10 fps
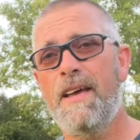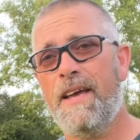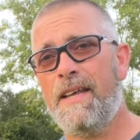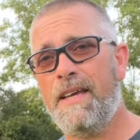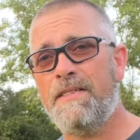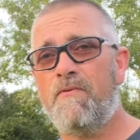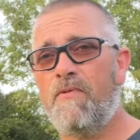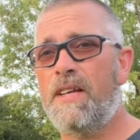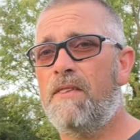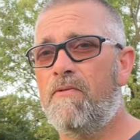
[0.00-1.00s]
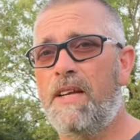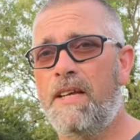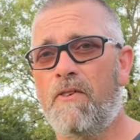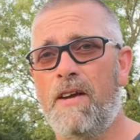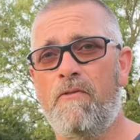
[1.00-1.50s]
It is a really, really
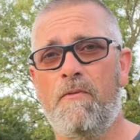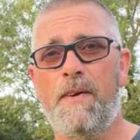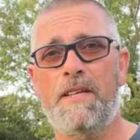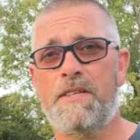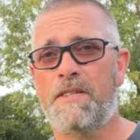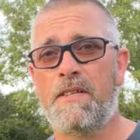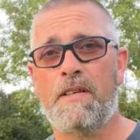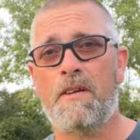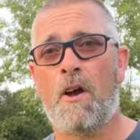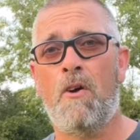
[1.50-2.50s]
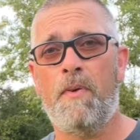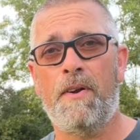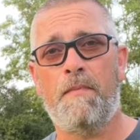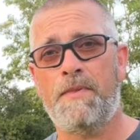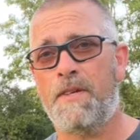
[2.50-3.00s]
great room, and it just does open
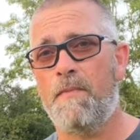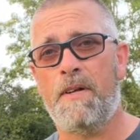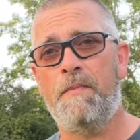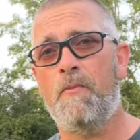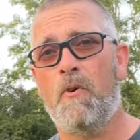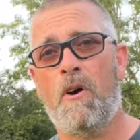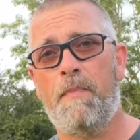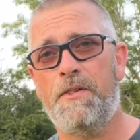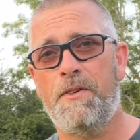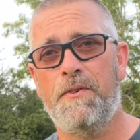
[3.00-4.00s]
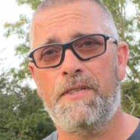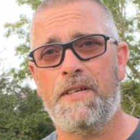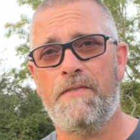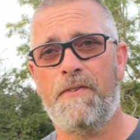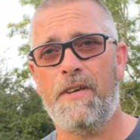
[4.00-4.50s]
up so many more
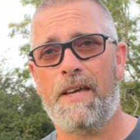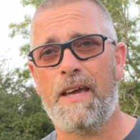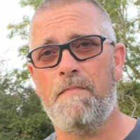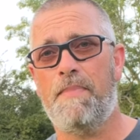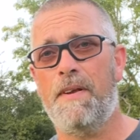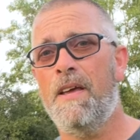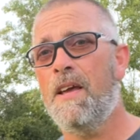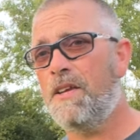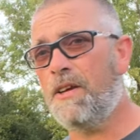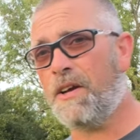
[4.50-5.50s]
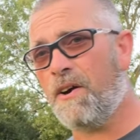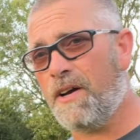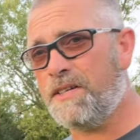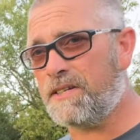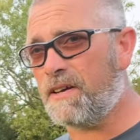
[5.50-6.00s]
opportunities for your camping. You can
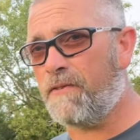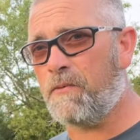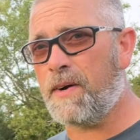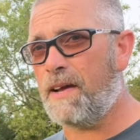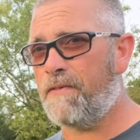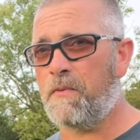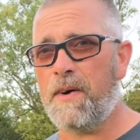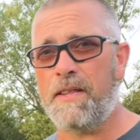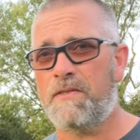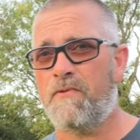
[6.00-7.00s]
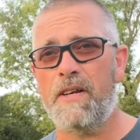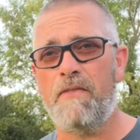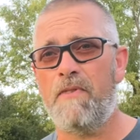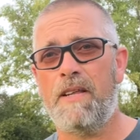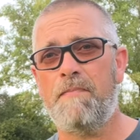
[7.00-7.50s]
hide yourself away if the weather's really,
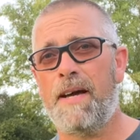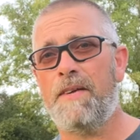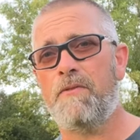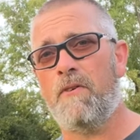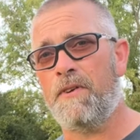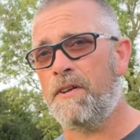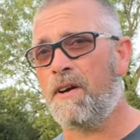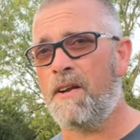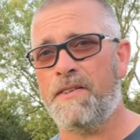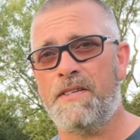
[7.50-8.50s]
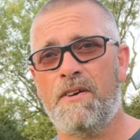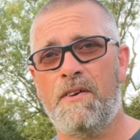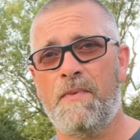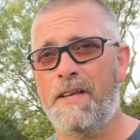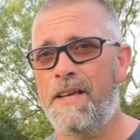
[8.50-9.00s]
really bad, or on a night like tonight
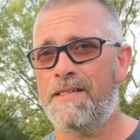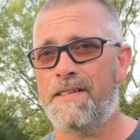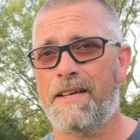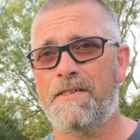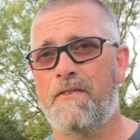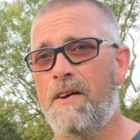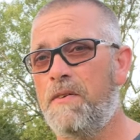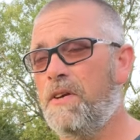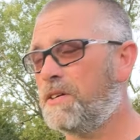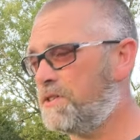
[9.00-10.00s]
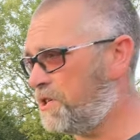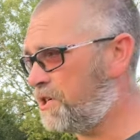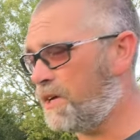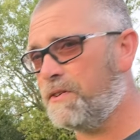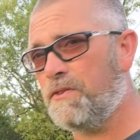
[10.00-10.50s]
when the insects are out, you can just
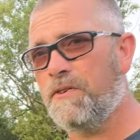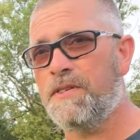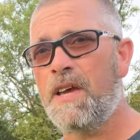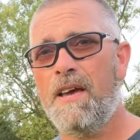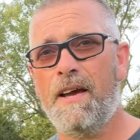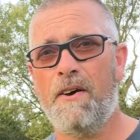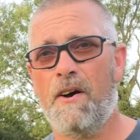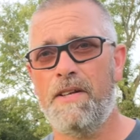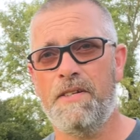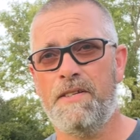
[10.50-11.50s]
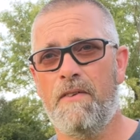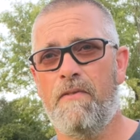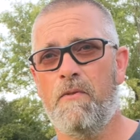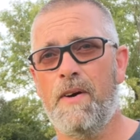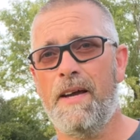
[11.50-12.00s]
shut the doors and hide yourself
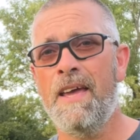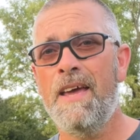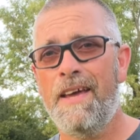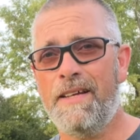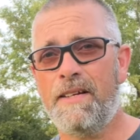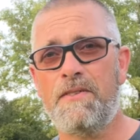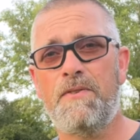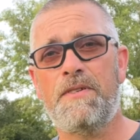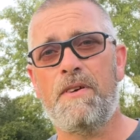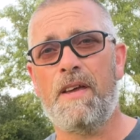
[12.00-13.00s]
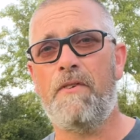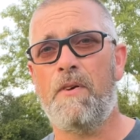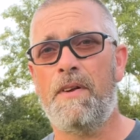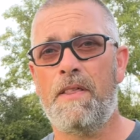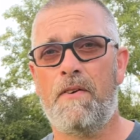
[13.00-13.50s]
away. It does also give you
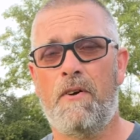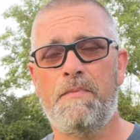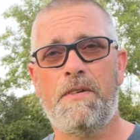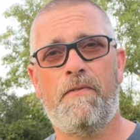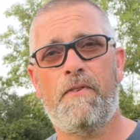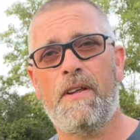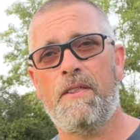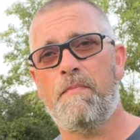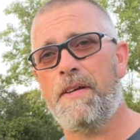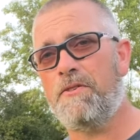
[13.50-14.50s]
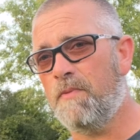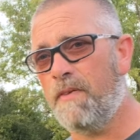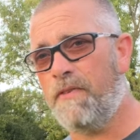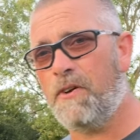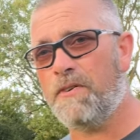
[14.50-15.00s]
another option for another bedroom
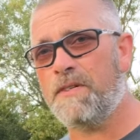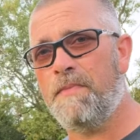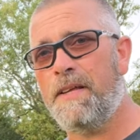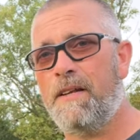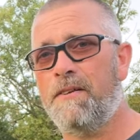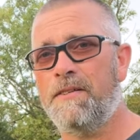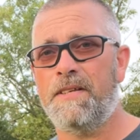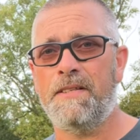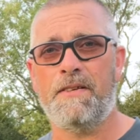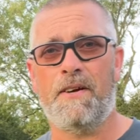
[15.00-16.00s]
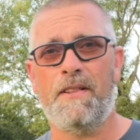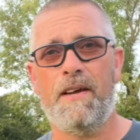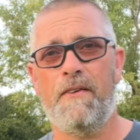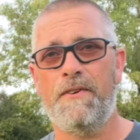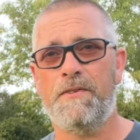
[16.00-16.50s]
if you've got some little ones inside
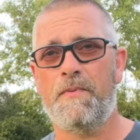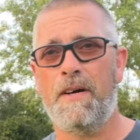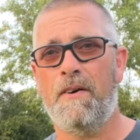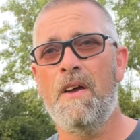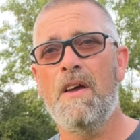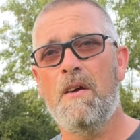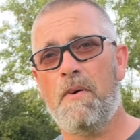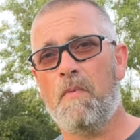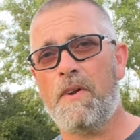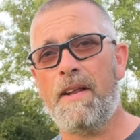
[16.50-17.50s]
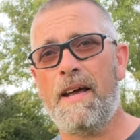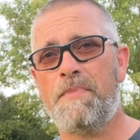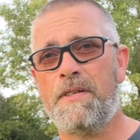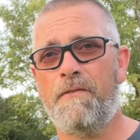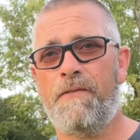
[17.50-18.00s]
there as well. But what an
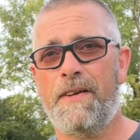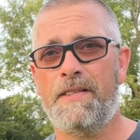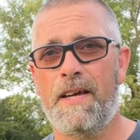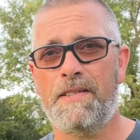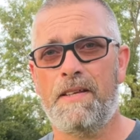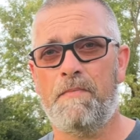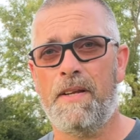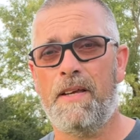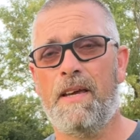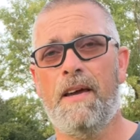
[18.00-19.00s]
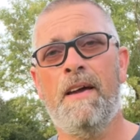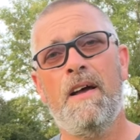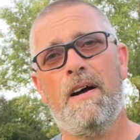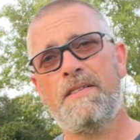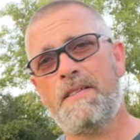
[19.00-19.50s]
absolute fantastic bit of kit.
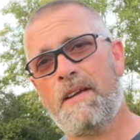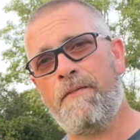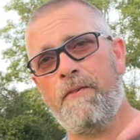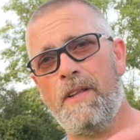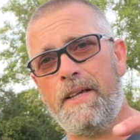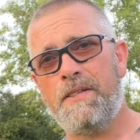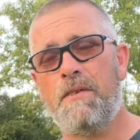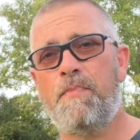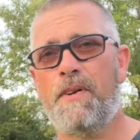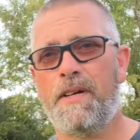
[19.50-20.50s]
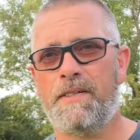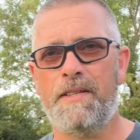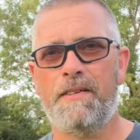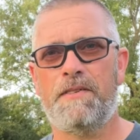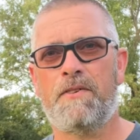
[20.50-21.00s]
I'll stick a full link to the product in
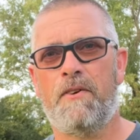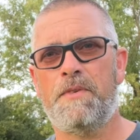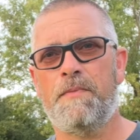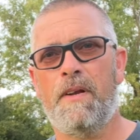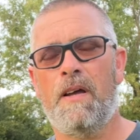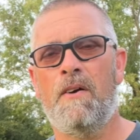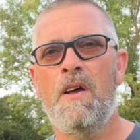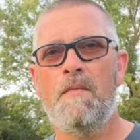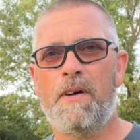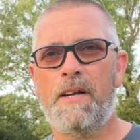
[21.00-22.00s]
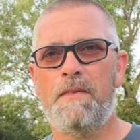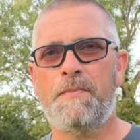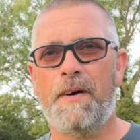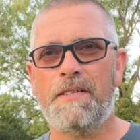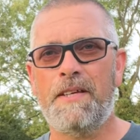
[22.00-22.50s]
the description below. My name's
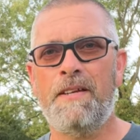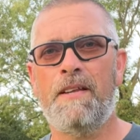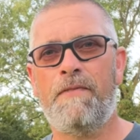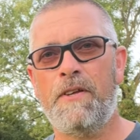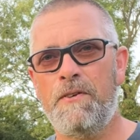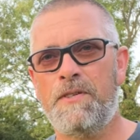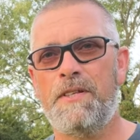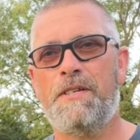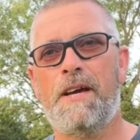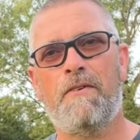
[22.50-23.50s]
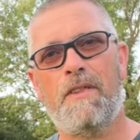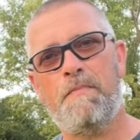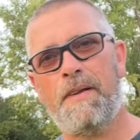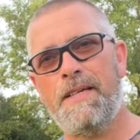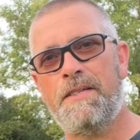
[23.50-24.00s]
Martin, and if you're new to the channel, then
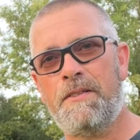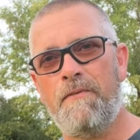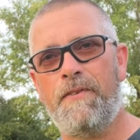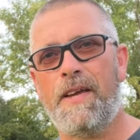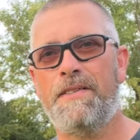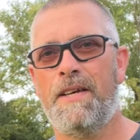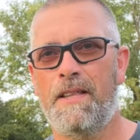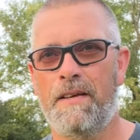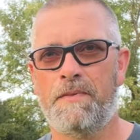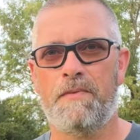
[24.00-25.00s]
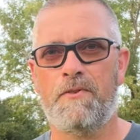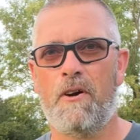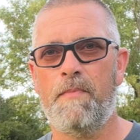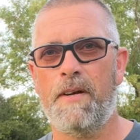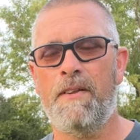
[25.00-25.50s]
please don't forget to hit that
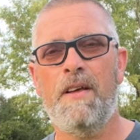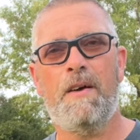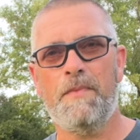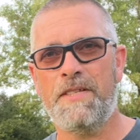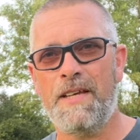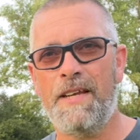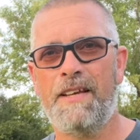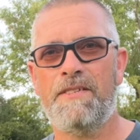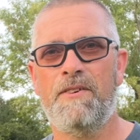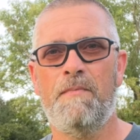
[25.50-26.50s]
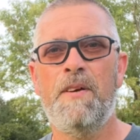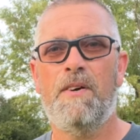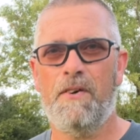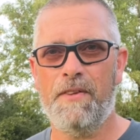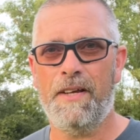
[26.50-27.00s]
subscribe button, and we'll see you next time
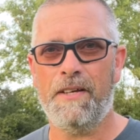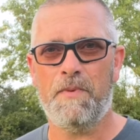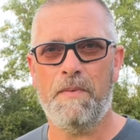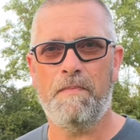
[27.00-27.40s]
on the next one.